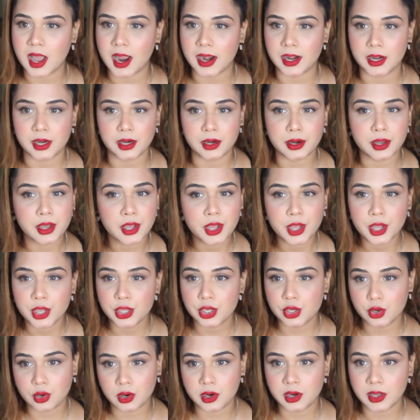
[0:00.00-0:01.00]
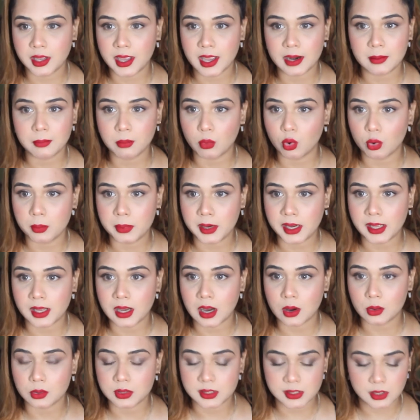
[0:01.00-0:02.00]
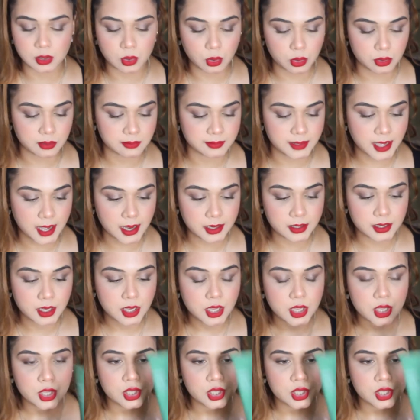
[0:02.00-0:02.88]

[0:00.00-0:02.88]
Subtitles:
and you're going to get more breakouts and all of that.